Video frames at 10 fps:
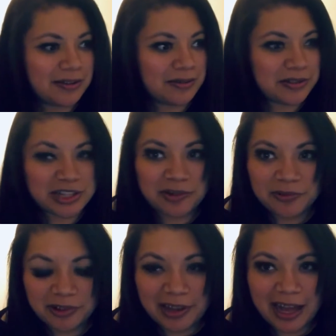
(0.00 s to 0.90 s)

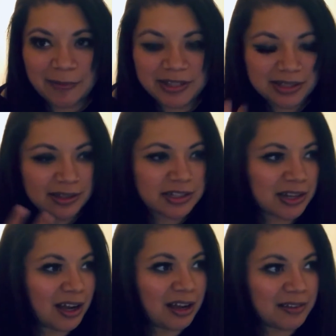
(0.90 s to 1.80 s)
general habits of the
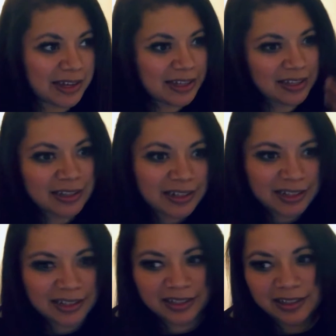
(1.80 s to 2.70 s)
jaw, like
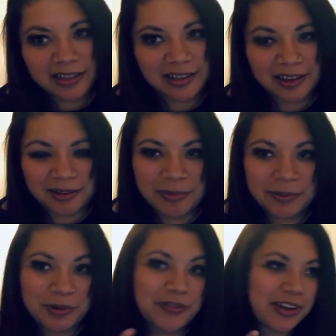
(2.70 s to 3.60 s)
eating,
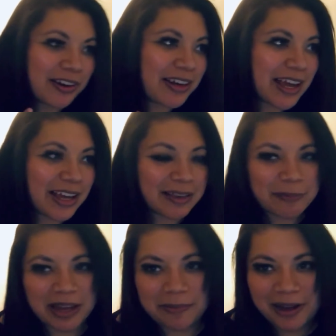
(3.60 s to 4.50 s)
moving our neck,
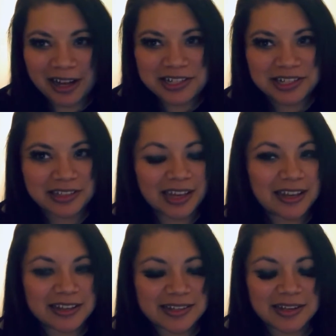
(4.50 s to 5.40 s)
bad posture, that
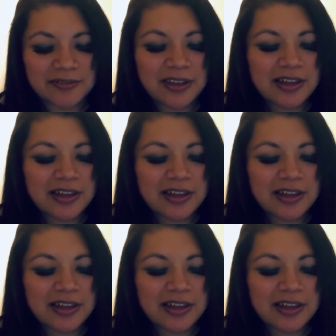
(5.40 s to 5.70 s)
kind of stuff.